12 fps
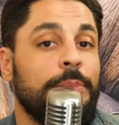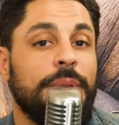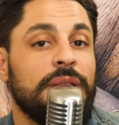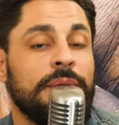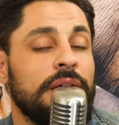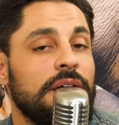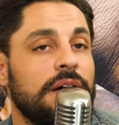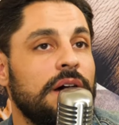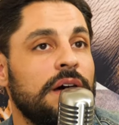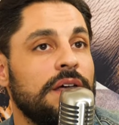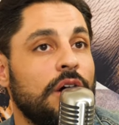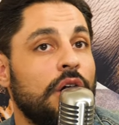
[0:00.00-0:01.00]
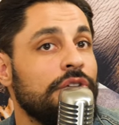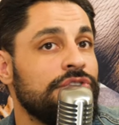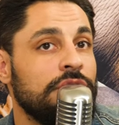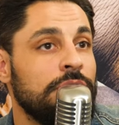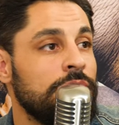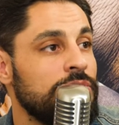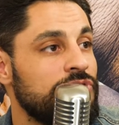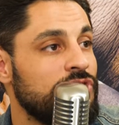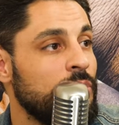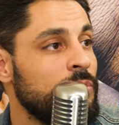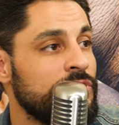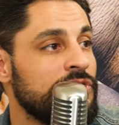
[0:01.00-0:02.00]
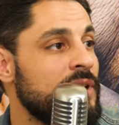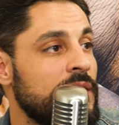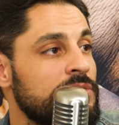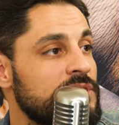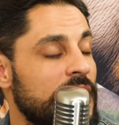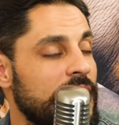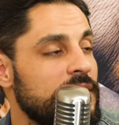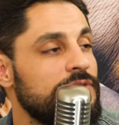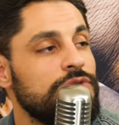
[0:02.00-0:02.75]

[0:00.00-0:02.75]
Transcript: Oh, by the way, also, so will your house cat.